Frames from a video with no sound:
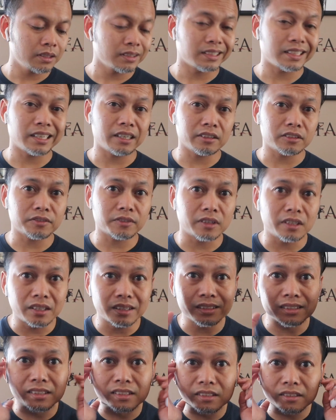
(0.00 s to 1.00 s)
Now, as far
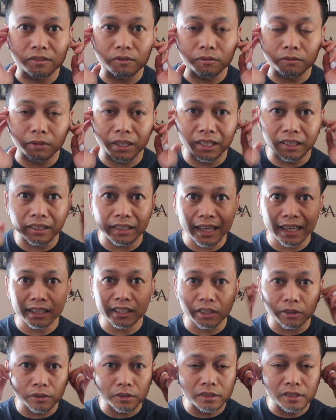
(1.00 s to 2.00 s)
as whether or not
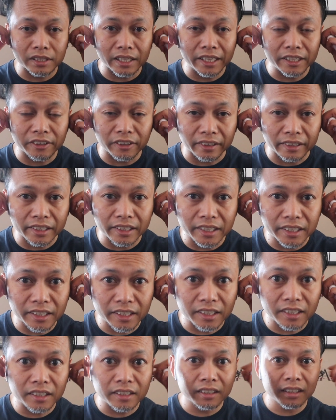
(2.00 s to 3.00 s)
they'll stay in your
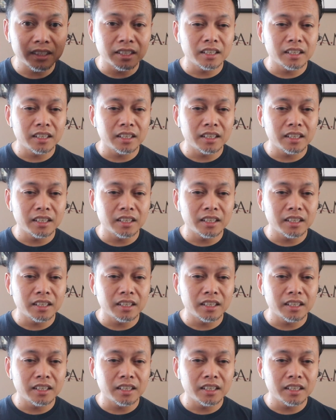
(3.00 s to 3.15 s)
ear,